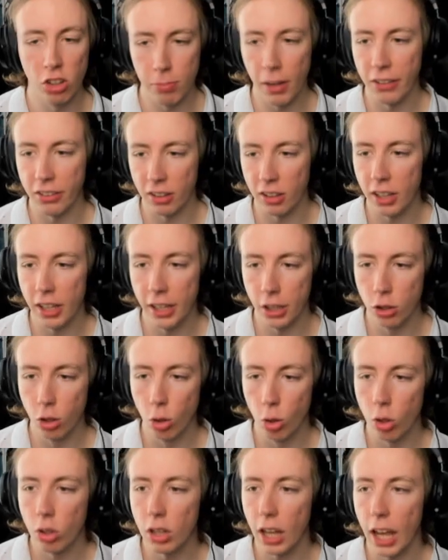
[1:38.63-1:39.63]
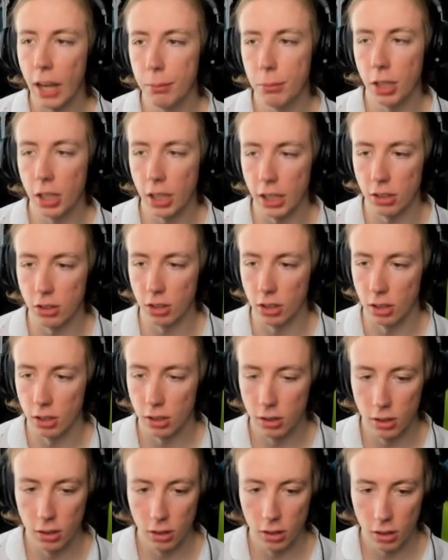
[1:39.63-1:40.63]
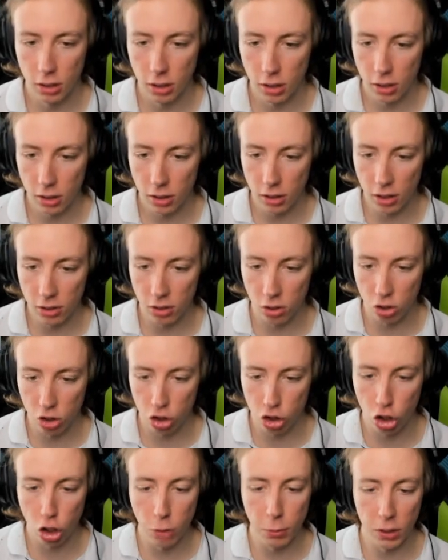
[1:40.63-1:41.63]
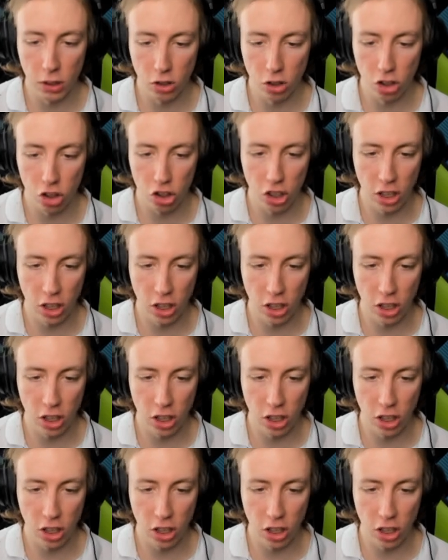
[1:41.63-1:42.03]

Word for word: which is basically a Google emulator. This is stupid and